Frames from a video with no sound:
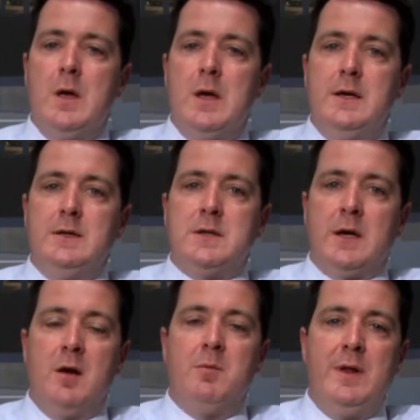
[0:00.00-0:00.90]
is a
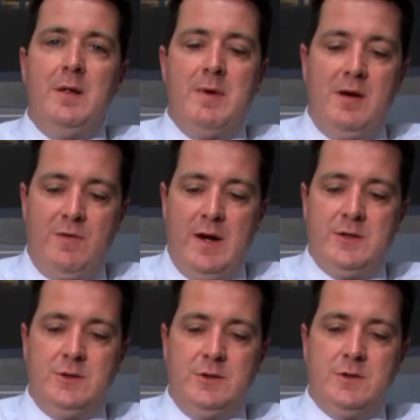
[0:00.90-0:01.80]
company that
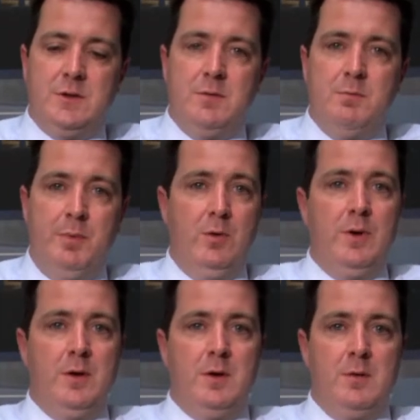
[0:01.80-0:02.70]
manufactures
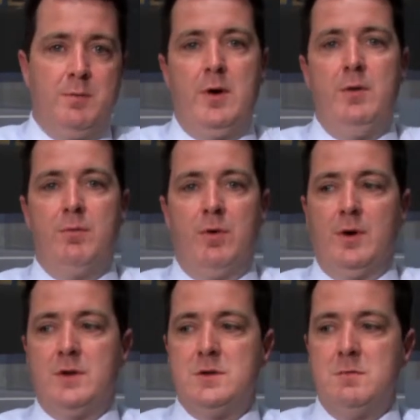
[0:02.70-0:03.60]
building component
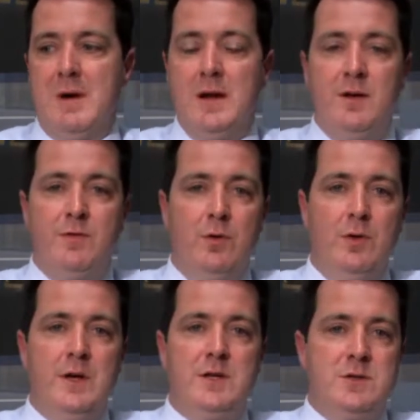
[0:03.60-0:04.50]
products mainly for
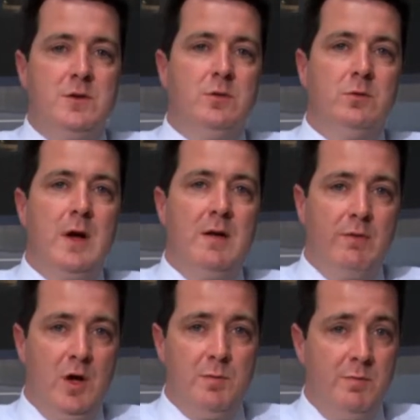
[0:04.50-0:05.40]
the external envelope of